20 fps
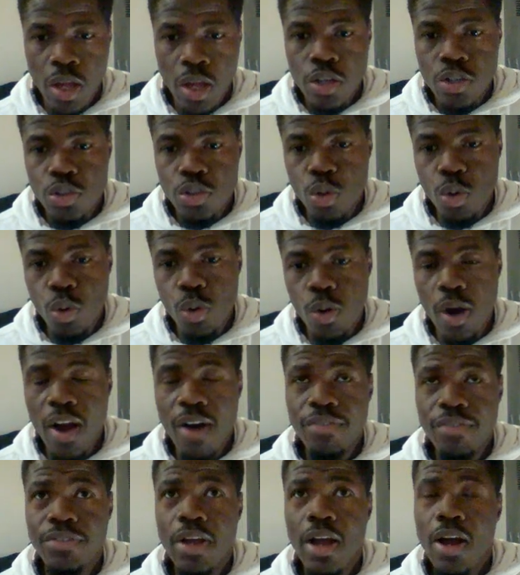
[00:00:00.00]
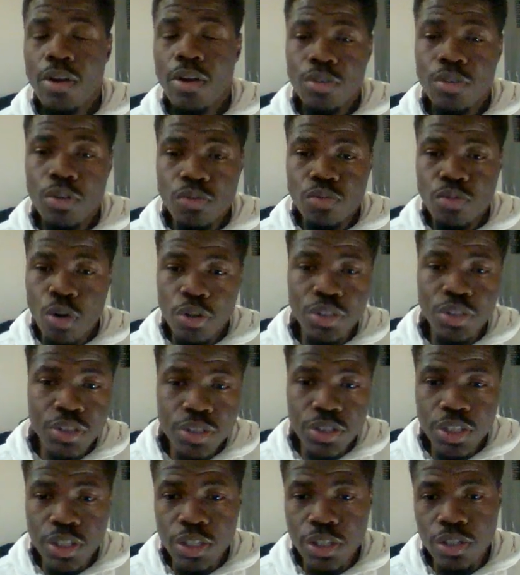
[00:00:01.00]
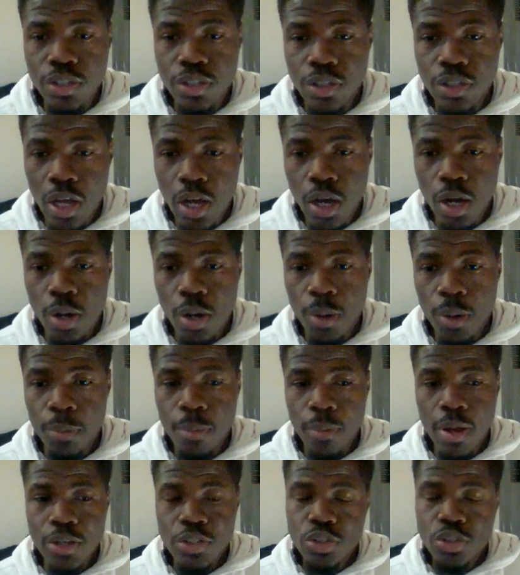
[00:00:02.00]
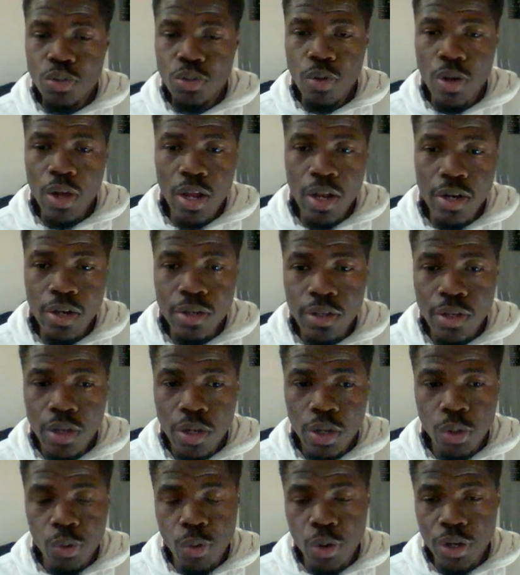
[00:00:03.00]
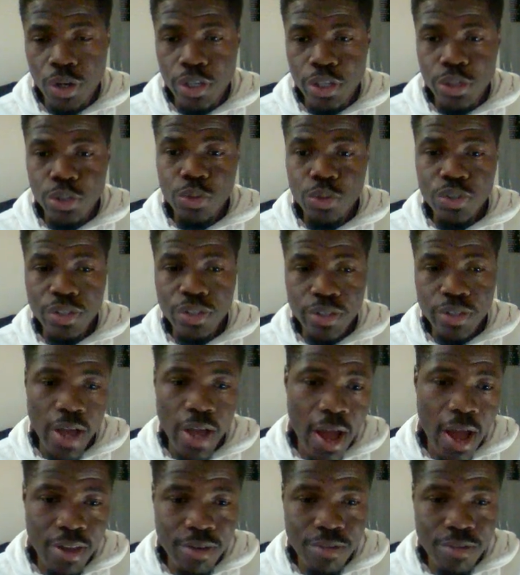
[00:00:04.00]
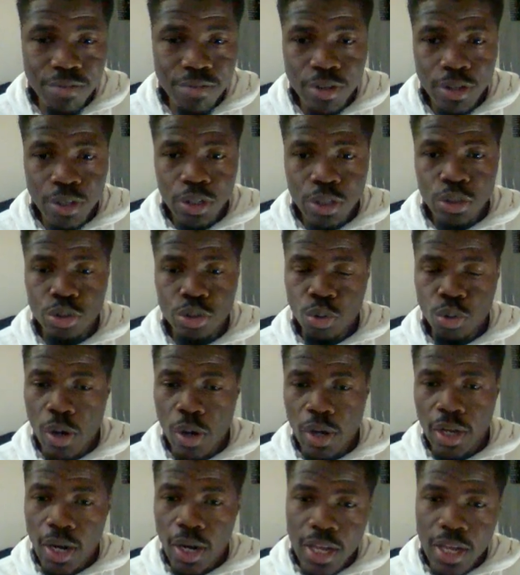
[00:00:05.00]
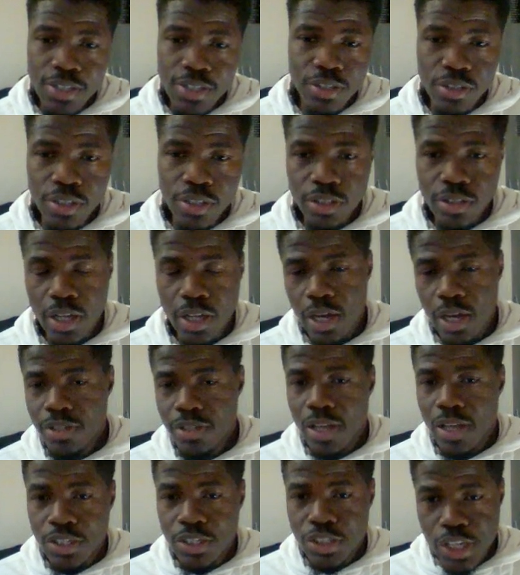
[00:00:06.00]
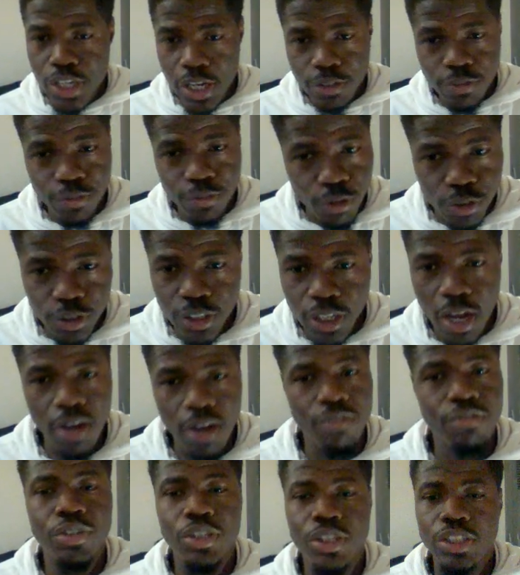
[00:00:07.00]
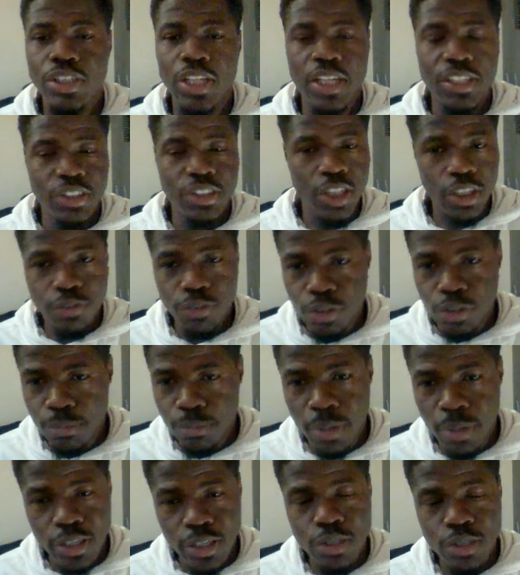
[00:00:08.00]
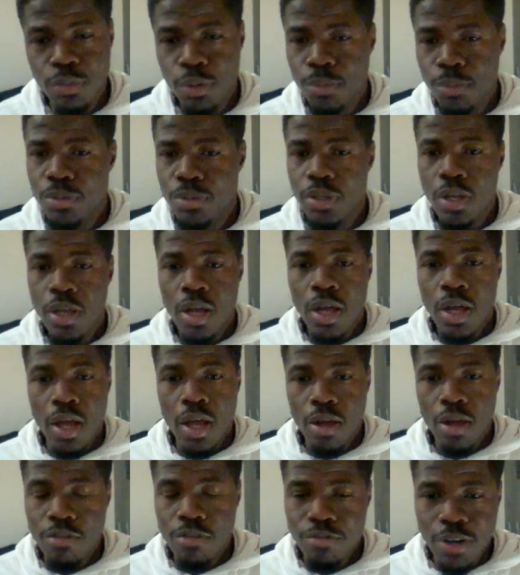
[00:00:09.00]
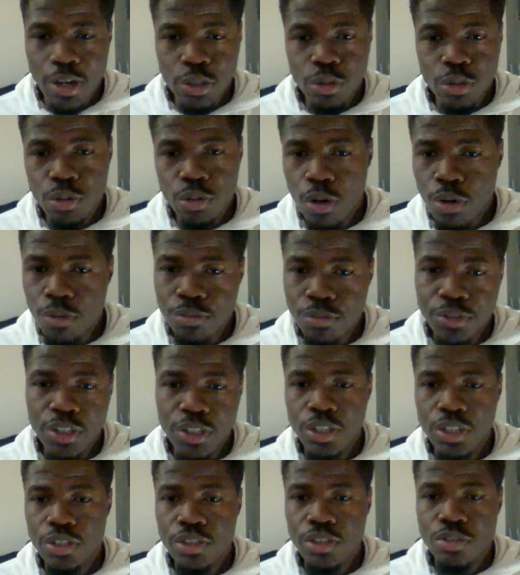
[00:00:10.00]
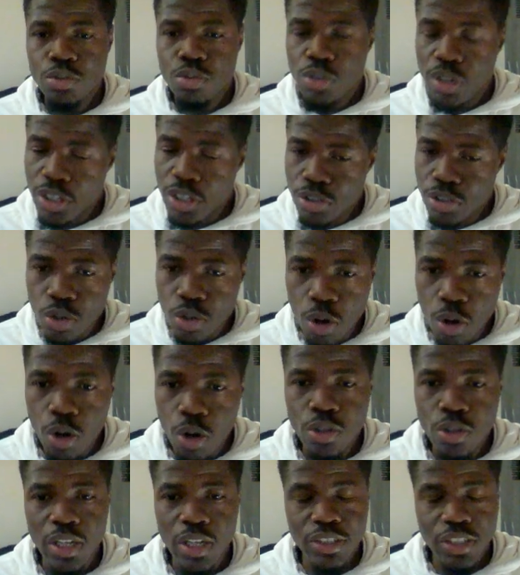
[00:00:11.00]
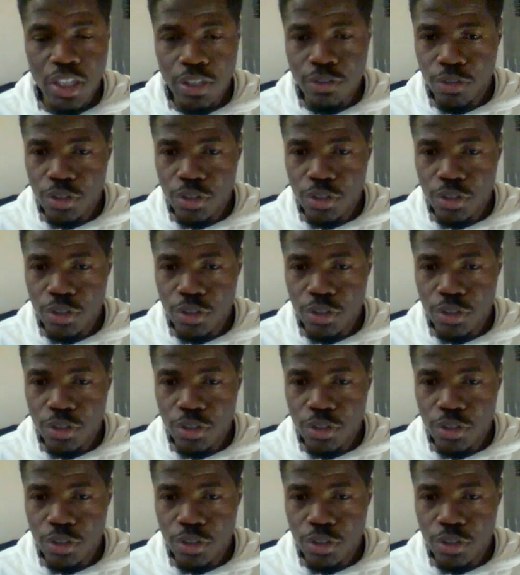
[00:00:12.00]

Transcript: So after running the SQL query using the Hive to analyze the data, I checked for the average, I checked for the maximum value of the student scores, I checked